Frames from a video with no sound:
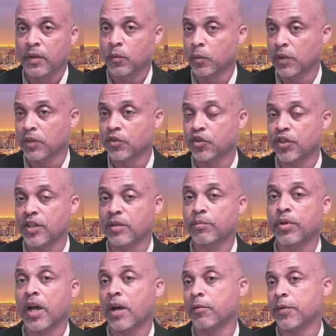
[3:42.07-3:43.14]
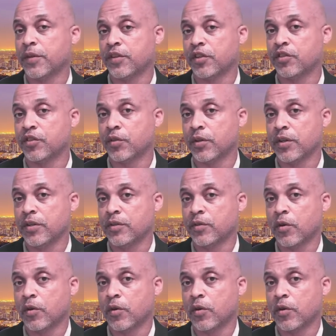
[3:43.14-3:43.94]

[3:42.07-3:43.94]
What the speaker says: Will she comply with the judge's orders,